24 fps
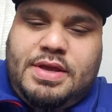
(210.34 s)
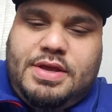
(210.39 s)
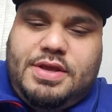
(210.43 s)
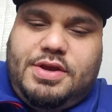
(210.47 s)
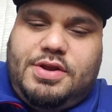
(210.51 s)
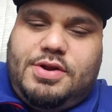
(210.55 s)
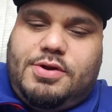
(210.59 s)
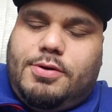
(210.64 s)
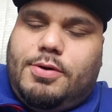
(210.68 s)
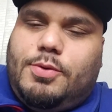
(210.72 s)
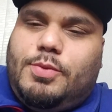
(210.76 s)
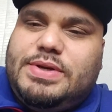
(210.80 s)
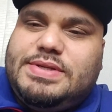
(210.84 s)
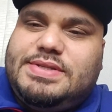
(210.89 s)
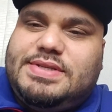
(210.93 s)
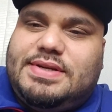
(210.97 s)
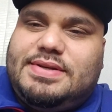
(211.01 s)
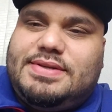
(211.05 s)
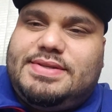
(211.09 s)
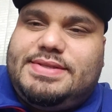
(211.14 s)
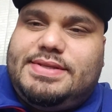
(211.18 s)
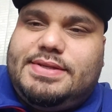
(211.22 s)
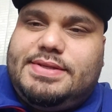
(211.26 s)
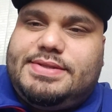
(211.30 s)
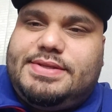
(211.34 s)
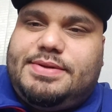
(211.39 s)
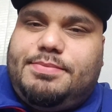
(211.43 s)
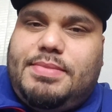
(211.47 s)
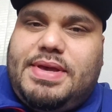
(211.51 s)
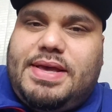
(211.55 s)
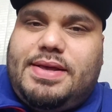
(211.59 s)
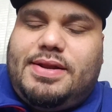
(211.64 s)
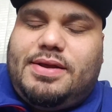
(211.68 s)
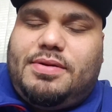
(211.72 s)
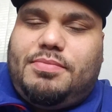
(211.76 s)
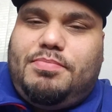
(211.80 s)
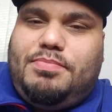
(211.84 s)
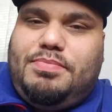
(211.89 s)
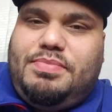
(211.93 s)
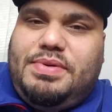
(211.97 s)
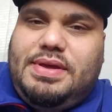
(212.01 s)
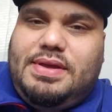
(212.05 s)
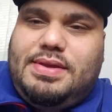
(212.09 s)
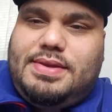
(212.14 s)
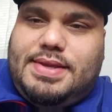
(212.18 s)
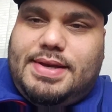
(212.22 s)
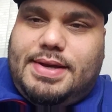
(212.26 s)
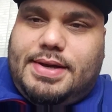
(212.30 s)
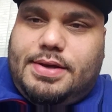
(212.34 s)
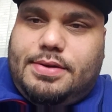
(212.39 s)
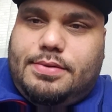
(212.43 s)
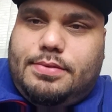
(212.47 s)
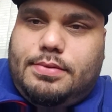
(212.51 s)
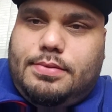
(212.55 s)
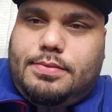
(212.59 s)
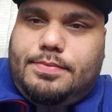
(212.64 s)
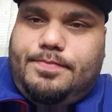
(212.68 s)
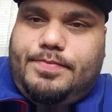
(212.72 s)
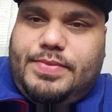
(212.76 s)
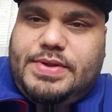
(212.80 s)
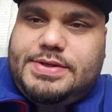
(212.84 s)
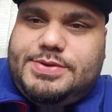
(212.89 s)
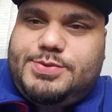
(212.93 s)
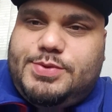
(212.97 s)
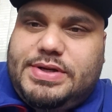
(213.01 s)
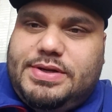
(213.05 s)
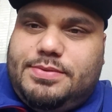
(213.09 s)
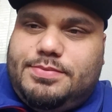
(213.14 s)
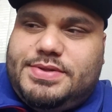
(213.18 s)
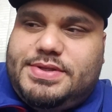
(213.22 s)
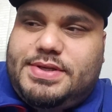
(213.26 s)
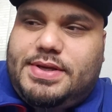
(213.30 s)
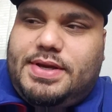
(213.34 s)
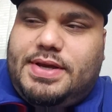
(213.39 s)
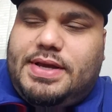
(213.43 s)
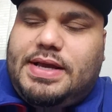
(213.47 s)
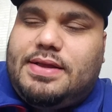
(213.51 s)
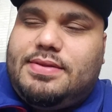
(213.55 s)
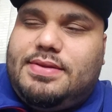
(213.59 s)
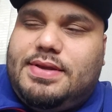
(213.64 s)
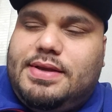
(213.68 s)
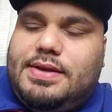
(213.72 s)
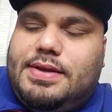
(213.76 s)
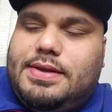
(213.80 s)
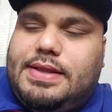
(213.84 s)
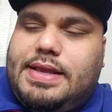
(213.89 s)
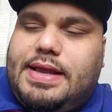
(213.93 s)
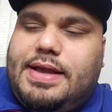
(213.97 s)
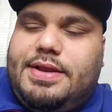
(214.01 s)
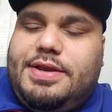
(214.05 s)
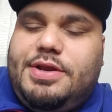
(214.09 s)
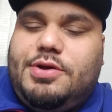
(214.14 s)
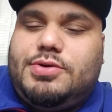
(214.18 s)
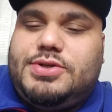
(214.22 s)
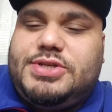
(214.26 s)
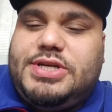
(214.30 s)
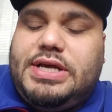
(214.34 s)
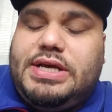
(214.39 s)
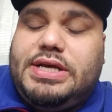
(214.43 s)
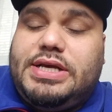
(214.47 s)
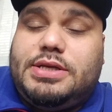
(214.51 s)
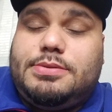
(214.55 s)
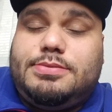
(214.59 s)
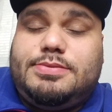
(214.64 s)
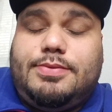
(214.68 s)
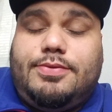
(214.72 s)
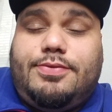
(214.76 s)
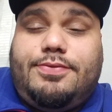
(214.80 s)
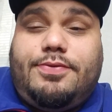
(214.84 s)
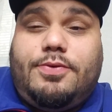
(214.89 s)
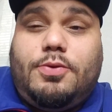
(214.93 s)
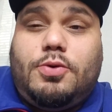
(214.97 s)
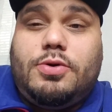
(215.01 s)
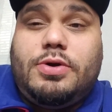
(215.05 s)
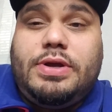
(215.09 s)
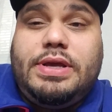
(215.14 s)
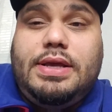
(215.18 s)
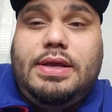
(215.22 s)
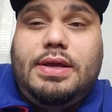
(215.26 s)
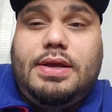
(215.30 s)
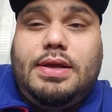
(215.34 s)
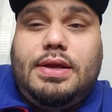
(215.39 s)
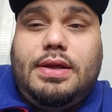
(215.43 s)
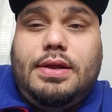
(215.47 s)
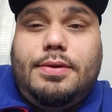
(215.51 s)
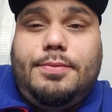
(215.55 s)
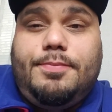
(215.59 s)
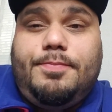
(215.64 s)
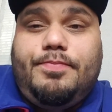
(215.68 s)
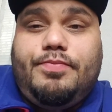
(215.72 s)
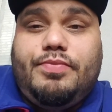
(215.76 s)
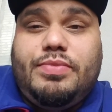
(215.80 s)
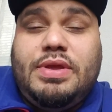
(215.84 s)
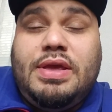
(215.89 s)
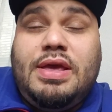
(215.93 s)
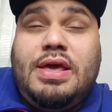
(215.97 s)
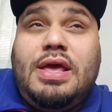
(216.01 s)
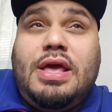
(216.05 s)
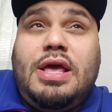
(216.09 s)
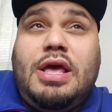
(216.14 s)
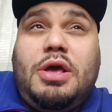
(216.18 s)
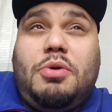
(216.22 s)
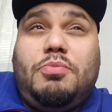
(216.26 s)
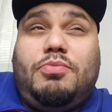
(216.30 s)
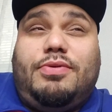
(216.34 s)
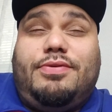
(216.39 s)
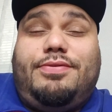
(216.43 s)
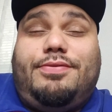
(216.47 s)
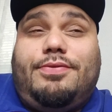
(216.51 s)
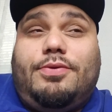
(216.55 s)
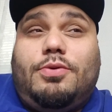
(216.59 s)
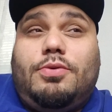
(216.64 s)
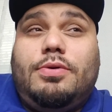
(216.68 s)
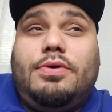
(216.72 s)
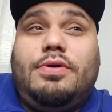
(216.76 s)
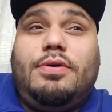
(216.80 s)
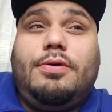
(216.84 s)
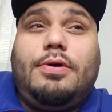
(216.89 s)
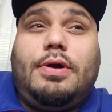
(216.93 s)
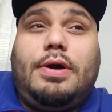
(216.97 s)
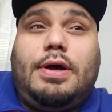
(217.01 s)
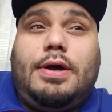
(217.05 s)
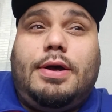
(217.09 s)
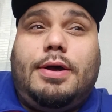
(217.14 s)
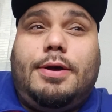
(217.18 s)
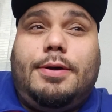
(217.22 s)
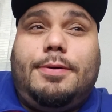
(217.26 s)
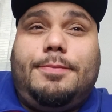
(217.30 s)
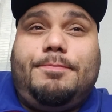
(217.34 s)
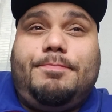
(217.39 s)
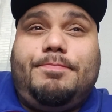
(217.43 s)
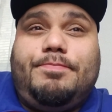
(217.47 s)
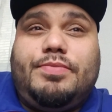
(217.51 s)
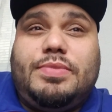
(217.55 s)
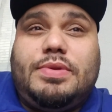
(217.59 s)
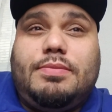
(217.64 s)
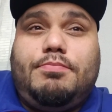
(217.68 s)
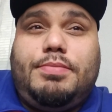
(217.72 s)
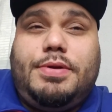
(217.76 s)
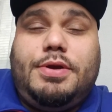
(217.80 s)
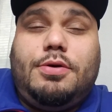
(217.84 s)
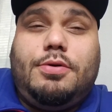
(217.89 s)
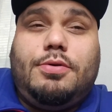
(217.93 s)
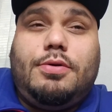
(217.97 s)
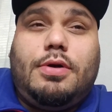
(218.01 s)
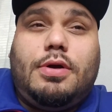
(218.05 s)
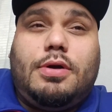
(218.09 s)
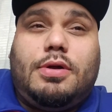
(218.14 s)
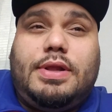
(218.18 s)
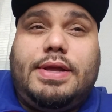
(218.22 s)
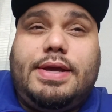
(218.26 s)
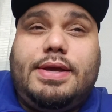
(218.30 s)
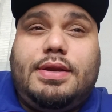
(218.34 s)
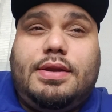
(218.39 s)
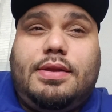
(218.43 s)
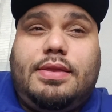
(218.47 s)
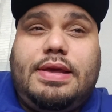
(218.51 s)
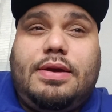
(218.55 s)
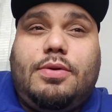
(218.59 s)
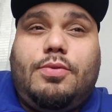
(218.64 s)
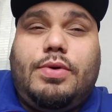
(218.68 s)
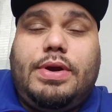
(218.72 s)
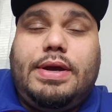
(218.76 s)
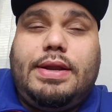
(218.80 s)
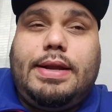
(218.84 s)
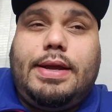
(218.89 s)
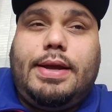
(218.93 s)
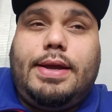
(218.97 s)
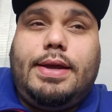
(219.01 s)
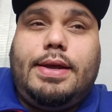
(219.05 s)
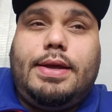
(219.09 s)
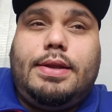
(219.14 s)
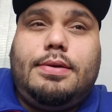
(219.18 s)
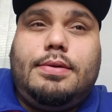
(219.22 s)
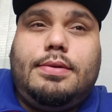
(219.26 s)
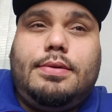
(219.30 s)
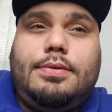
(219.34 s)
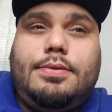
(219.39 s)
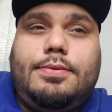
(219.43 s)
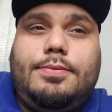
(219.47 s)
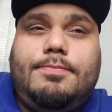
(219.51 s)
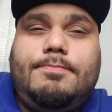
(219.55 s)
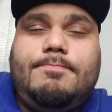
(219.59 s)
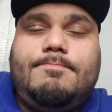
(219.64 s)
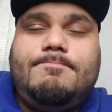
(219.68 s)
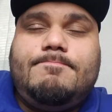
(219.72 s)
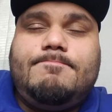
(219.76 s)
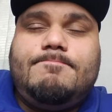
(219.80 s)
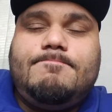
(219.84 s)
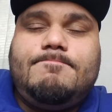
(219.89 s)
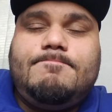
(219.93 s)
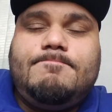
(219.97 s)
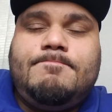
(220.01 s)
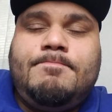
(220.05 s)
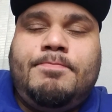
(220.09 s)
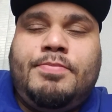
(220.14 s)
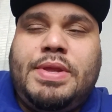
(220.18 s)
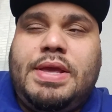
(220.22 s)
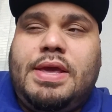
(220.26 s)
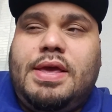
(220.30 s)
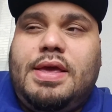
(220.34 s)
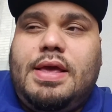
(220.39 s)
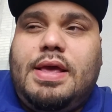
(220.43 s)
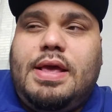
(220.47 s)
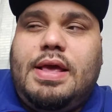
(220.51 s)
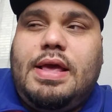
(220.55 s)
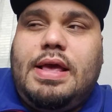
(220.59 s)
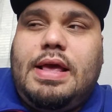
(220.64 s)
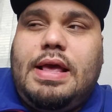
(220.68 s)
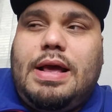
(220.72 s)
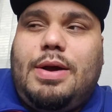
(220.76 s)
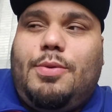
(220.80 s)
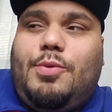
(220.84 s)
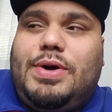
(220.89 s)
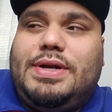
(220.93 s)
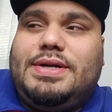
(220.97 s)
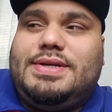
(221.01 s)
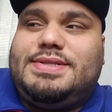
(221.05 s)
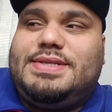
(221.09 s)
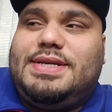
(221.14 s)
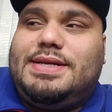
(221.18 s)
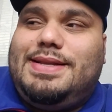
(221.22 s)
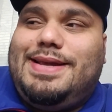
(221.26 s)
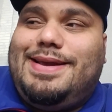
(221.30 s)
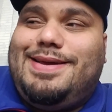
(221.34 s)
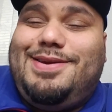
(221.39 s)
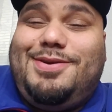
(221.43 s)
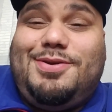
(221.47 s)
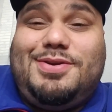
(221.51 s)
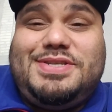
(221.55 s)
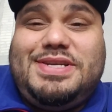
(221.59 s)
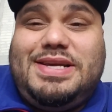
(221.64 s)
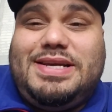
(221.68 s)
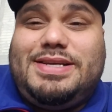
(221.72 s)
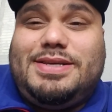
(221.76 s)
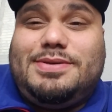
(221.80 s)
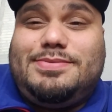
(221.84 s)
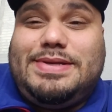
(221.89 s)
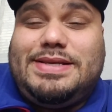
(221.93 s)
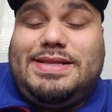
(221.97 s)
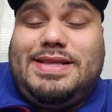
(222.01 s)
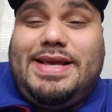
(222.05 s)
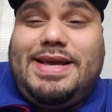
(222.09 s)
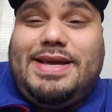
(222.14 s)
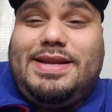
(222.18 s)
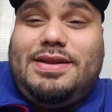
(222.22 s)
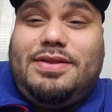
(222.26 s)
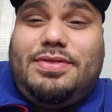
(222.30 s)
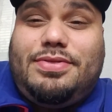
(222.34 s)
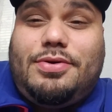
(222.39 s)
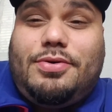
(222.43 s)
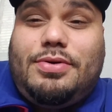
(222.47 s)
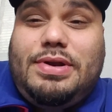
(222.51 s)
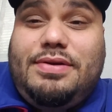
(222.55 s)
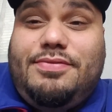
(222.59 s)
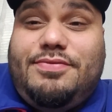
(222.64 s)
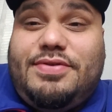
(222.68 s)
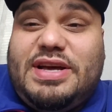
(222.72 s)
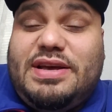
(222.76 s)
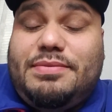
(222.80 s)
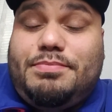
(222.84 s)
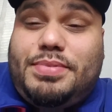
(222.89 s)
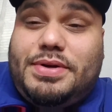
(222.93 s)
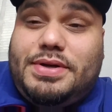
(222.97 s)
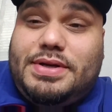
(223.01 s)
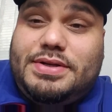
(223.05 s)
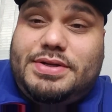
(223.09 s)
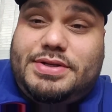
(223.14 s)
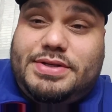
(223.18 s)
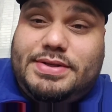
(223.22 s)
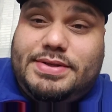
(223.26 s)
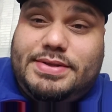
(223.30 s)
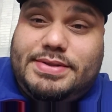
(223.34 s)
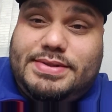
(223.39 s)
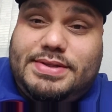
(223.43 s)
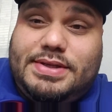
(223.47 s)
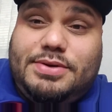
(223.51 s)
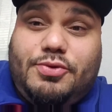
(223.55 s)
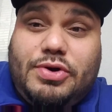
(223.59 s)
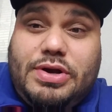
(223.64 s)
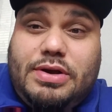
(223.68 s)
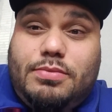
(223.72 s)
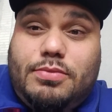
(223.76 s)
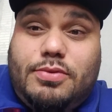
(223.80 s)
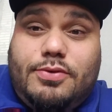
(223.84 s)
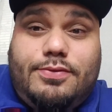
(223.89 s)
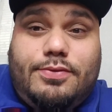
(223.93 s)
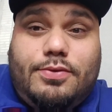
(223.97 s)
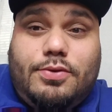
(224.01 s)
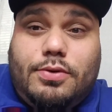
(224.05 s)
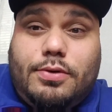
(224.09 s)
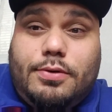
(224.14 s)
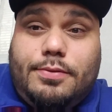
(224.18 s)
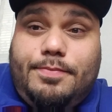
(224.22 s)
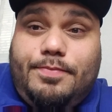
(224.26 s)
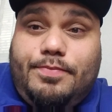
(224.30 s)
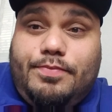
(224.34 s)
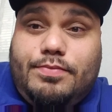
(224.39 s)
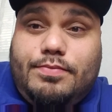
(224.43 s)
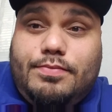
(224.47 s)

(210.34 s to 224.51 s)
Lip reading: it wasn't a systematic beatdown, is what I'm saying. I think Daniel Jacobs, before Pirog landed that right hand, I want to say Daniel Jacobs had landed 35 punches the round before.